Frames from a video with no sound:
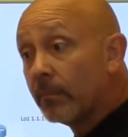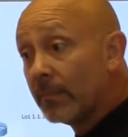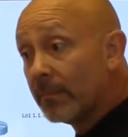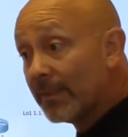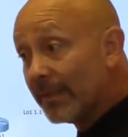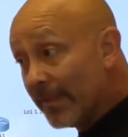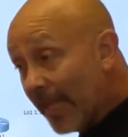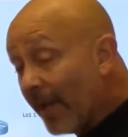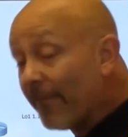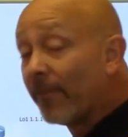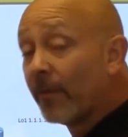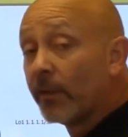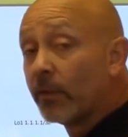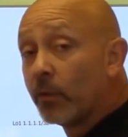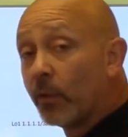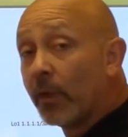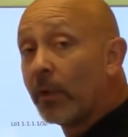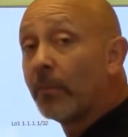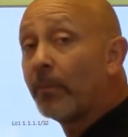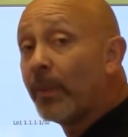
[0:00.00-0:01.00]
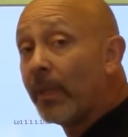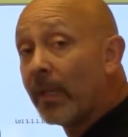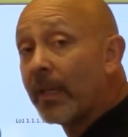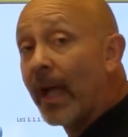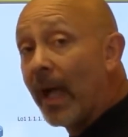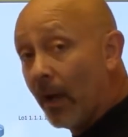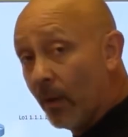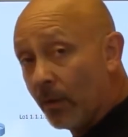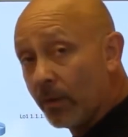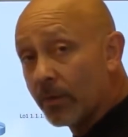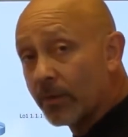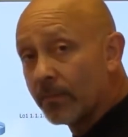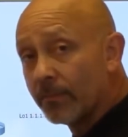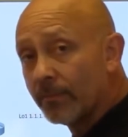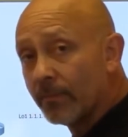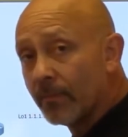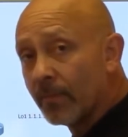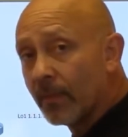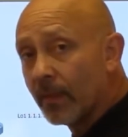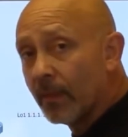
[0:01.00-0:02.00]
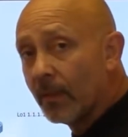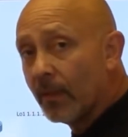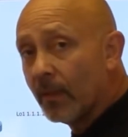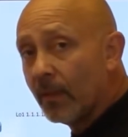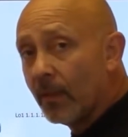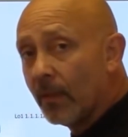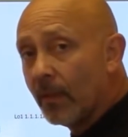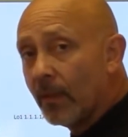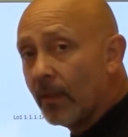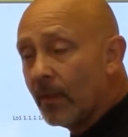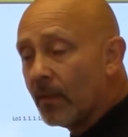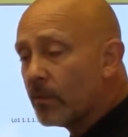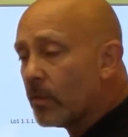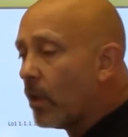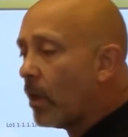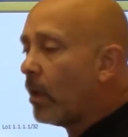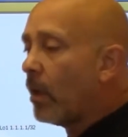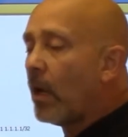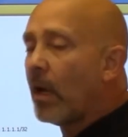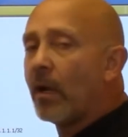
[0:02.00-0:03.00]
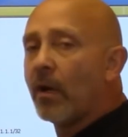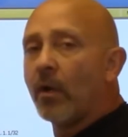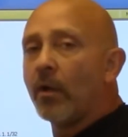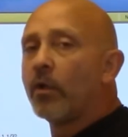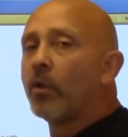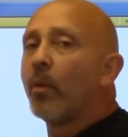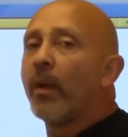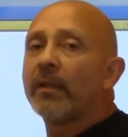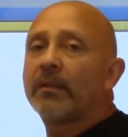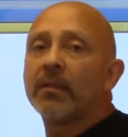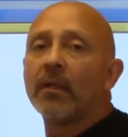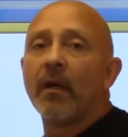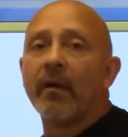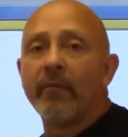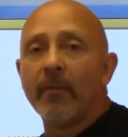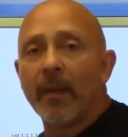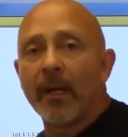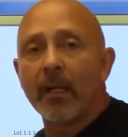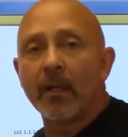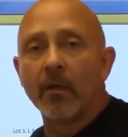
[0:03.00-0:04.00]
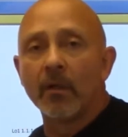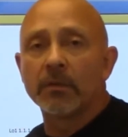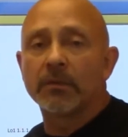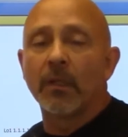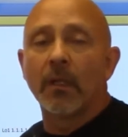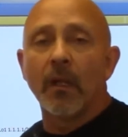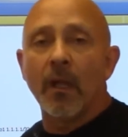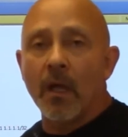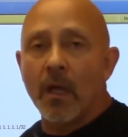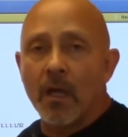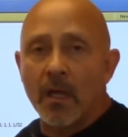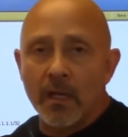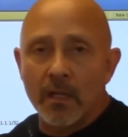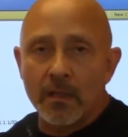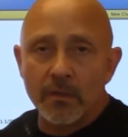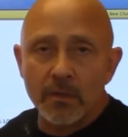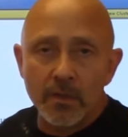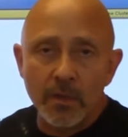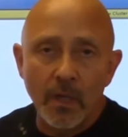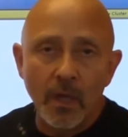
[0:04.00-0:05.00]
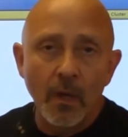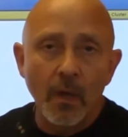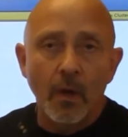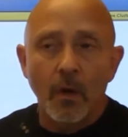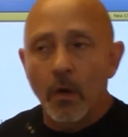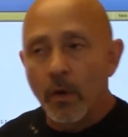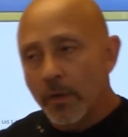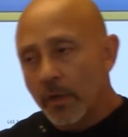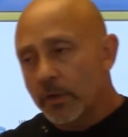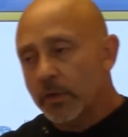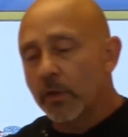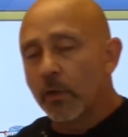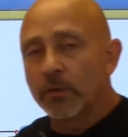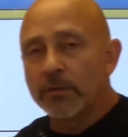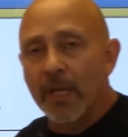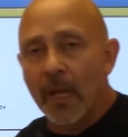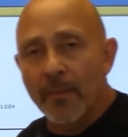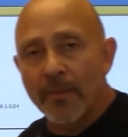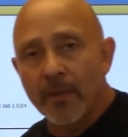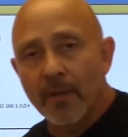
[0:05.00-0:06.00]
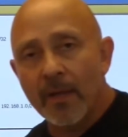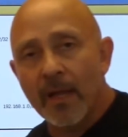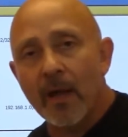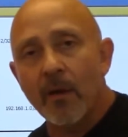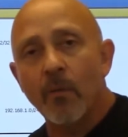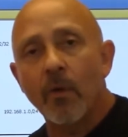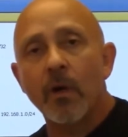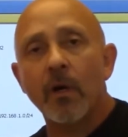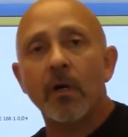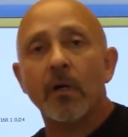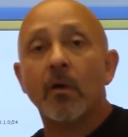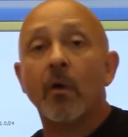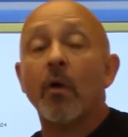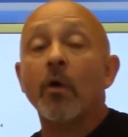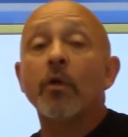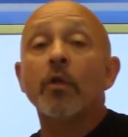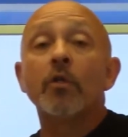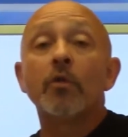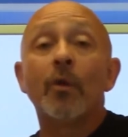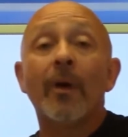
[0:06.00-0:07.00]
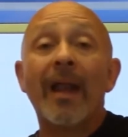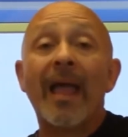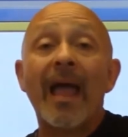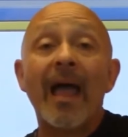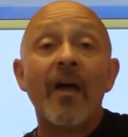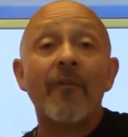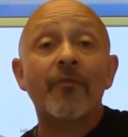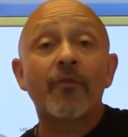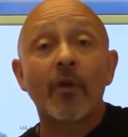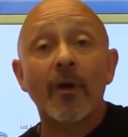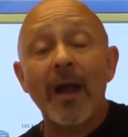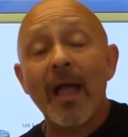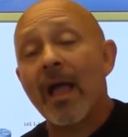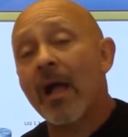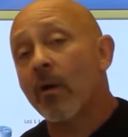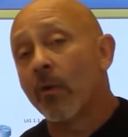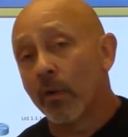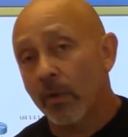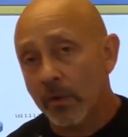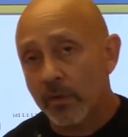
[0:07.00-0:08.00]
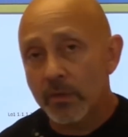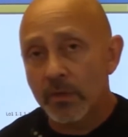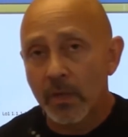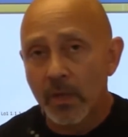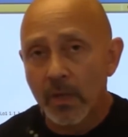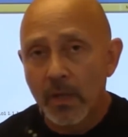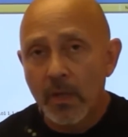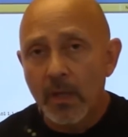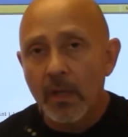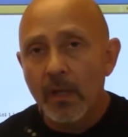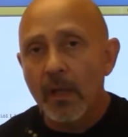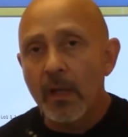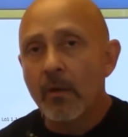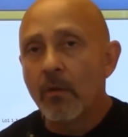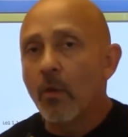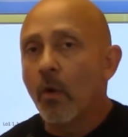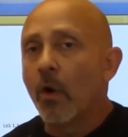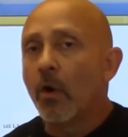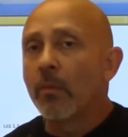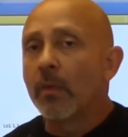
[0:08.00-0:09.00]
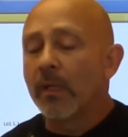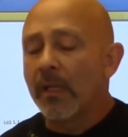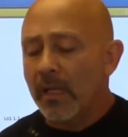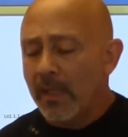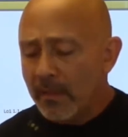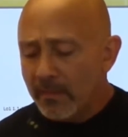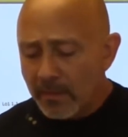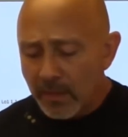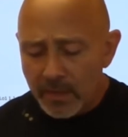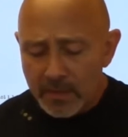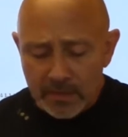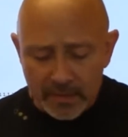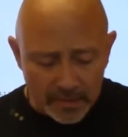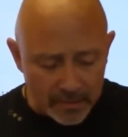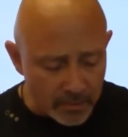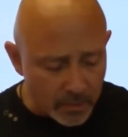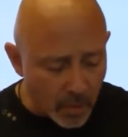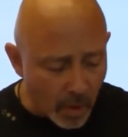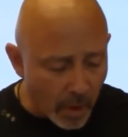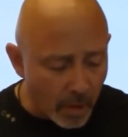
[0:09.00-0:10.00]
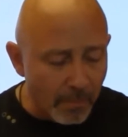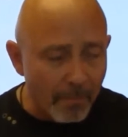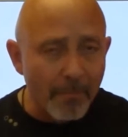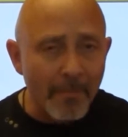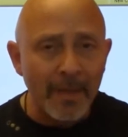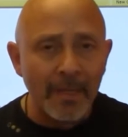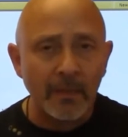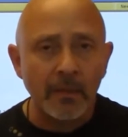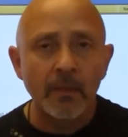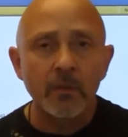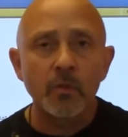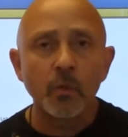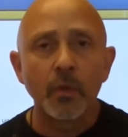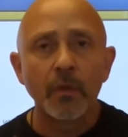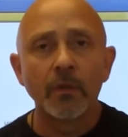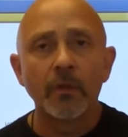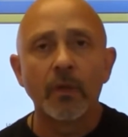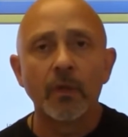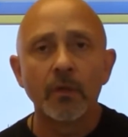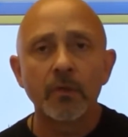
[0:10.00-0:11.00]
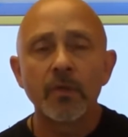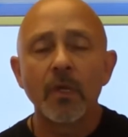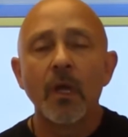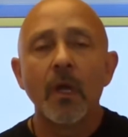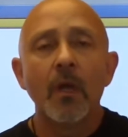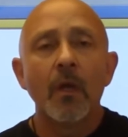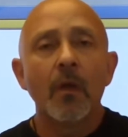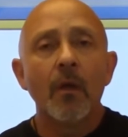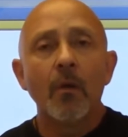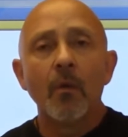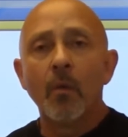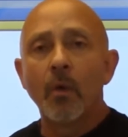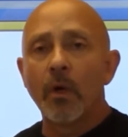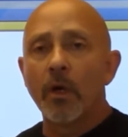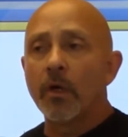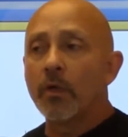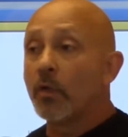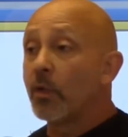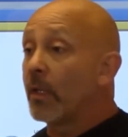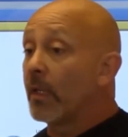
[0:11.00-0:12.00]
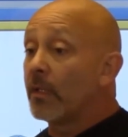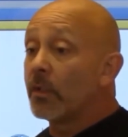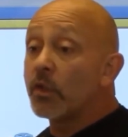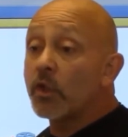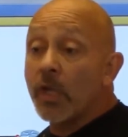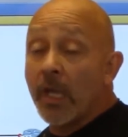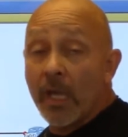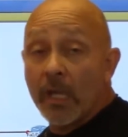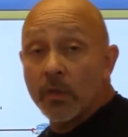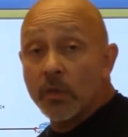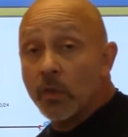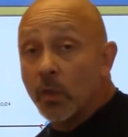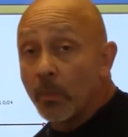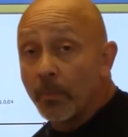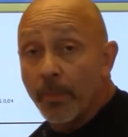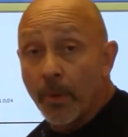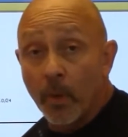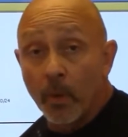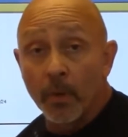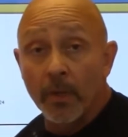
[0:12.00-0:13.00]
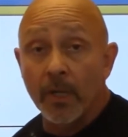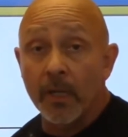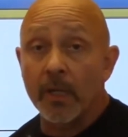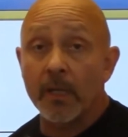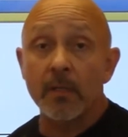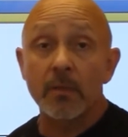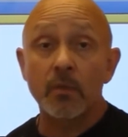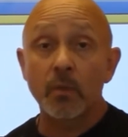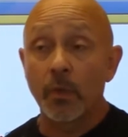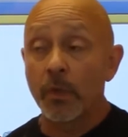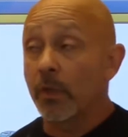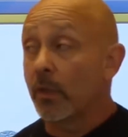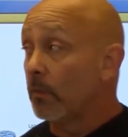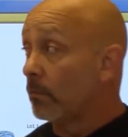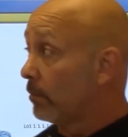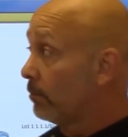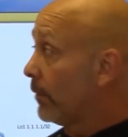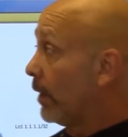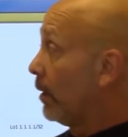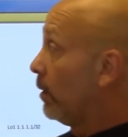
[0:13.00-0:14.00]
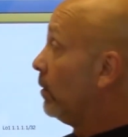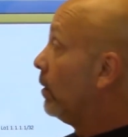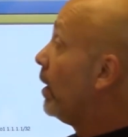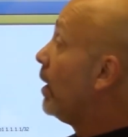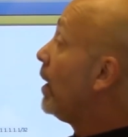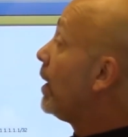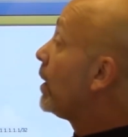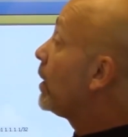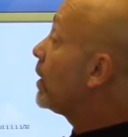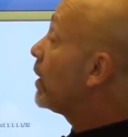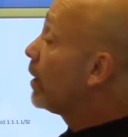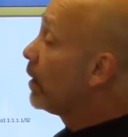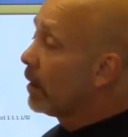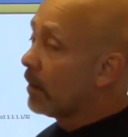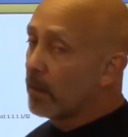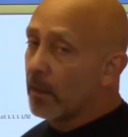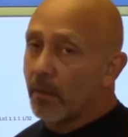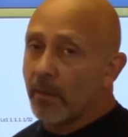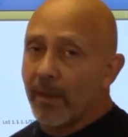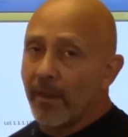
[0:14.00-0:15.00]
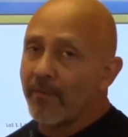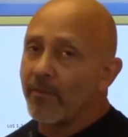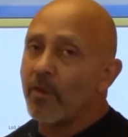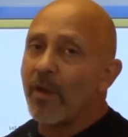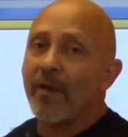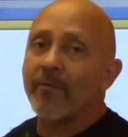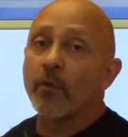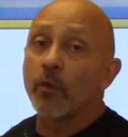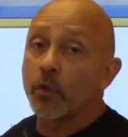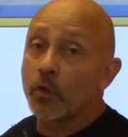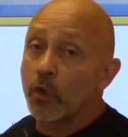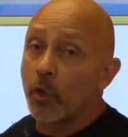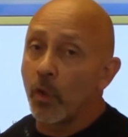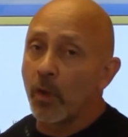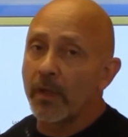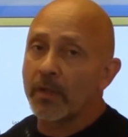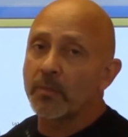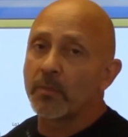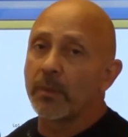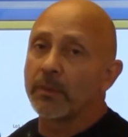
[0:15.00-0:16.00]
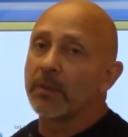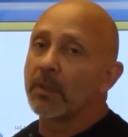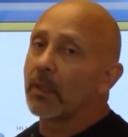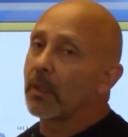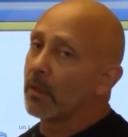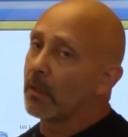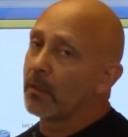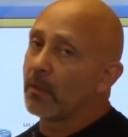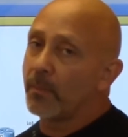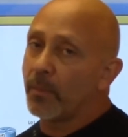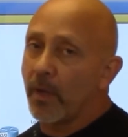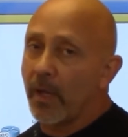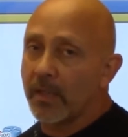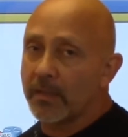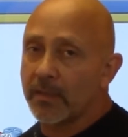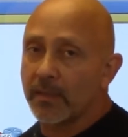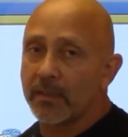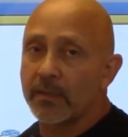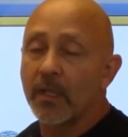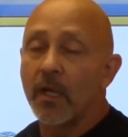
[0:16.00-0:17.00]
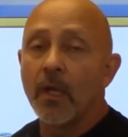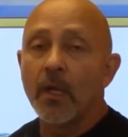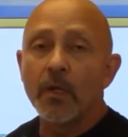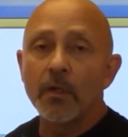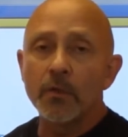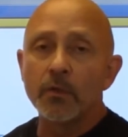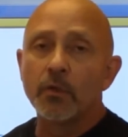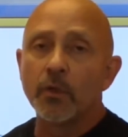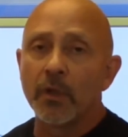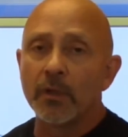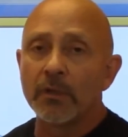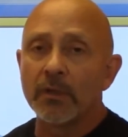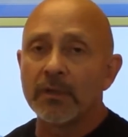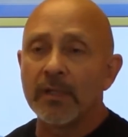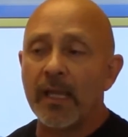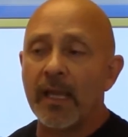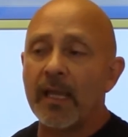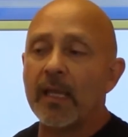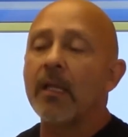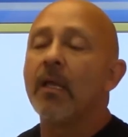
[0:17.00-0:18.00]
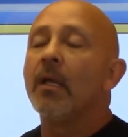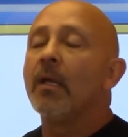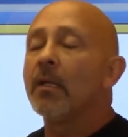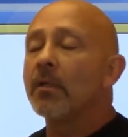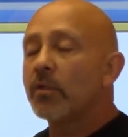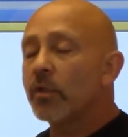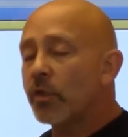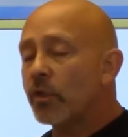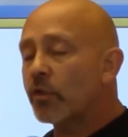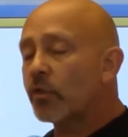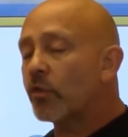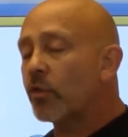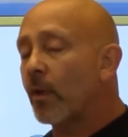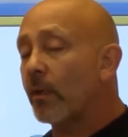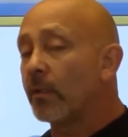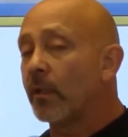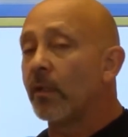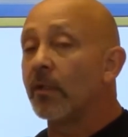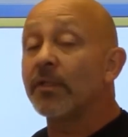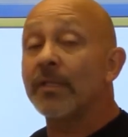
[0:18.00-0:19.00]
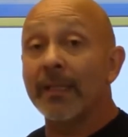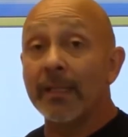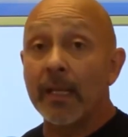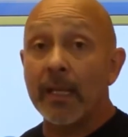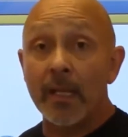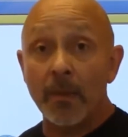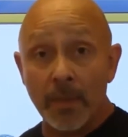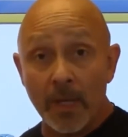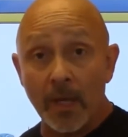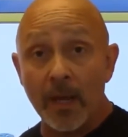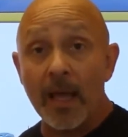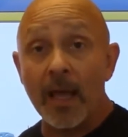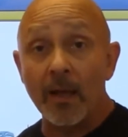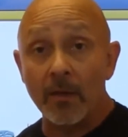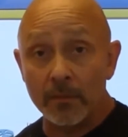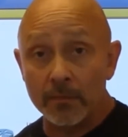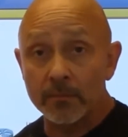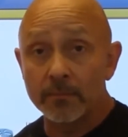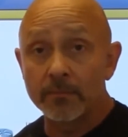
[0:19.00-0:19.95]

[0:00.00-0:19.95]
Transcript: definitely during peak hours. So I don't know, you wait till everybody goes to lunch, or the slow time in the network, or you do it after hours. And normally there's things called maintenance windows where you can change components, where you can, clear the, if you have no choice but to clear the process during the day, just try, send an email out